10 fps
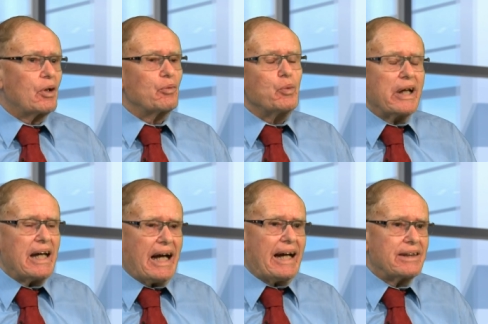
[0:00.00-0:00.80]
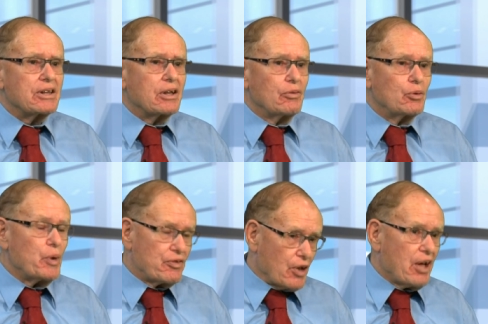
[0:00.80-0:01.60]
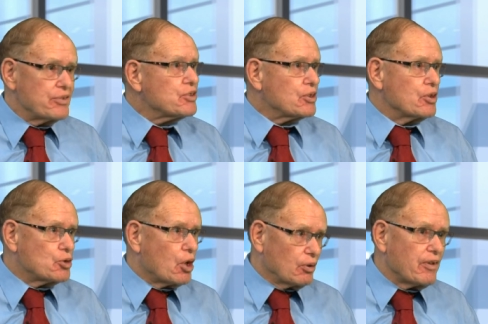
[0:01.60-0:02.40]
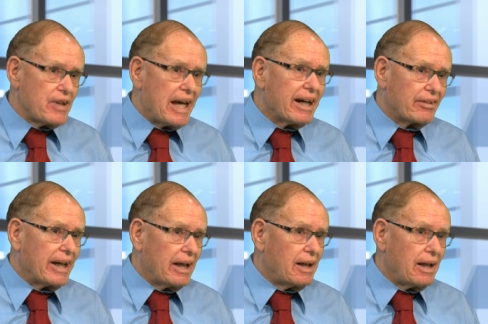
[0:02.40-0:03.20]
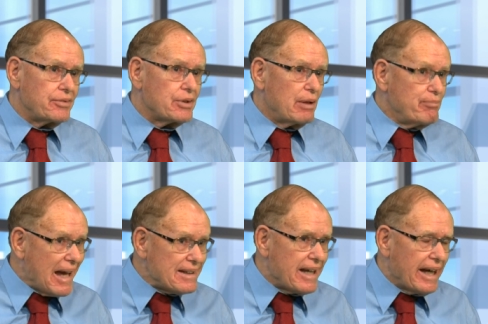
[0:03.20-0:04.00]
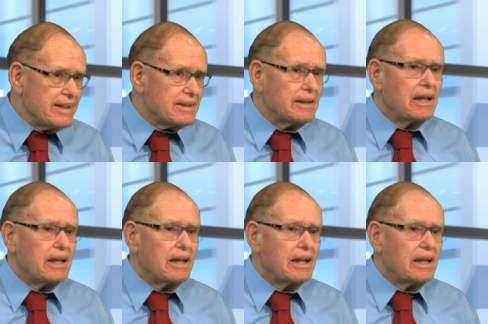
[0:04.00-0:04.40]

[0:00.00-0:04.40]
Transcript: we had, with France, control of the area under mandate.